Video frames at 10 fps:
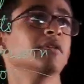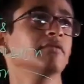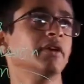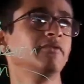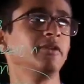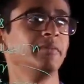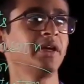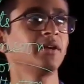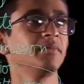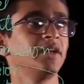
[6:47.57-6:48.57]
when we
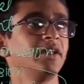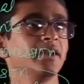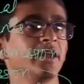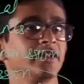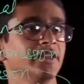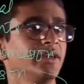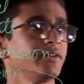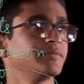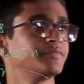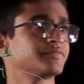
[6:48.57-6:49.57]
make a building like that,
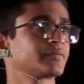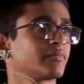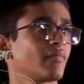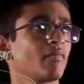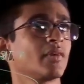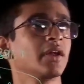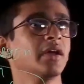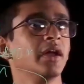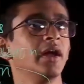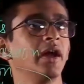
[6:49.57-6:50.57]

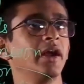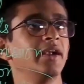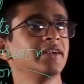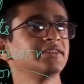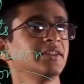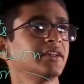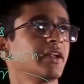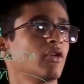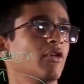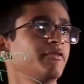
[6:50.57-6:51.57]
and let's say there
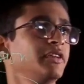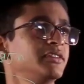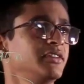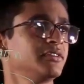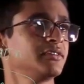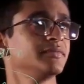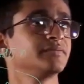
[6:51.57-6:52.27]
are offices.